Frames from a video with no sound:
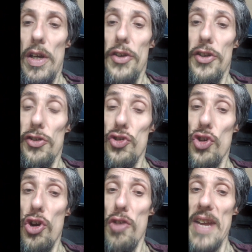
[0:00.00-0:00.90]
The
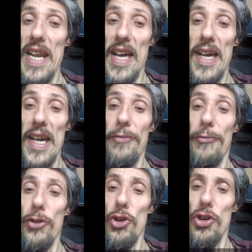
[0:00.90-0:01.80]
storyline
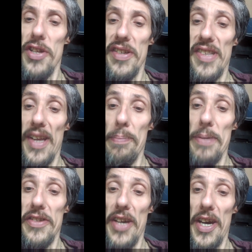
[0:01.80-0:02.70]
for this
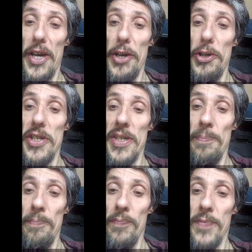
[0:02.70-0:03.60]
episode
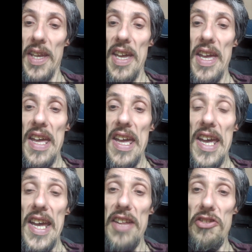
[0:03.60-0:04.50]

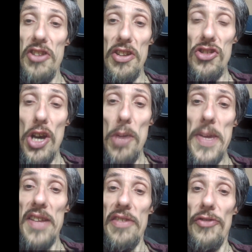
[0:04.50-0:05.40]
is that
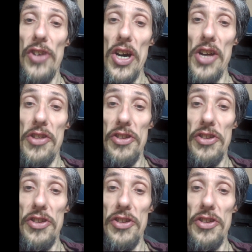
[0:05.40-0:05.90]
Tommy's father,